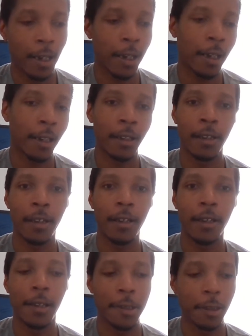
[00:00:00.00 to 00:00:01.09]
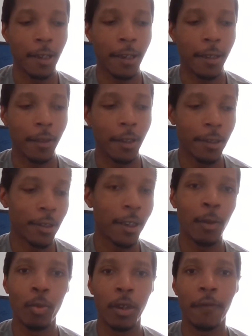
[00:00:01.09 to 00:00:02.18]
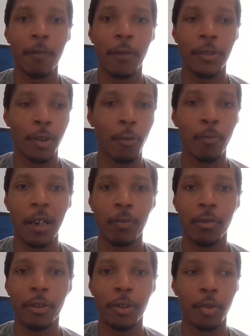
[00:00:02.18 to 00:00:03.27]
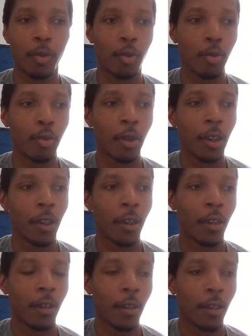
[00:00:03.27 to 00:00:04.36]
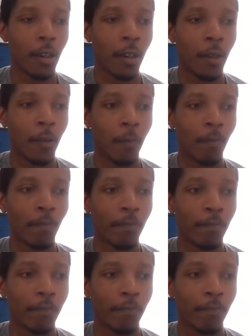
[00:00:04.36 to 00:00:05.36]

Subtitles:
And it's like this thing went from a soap opera to how do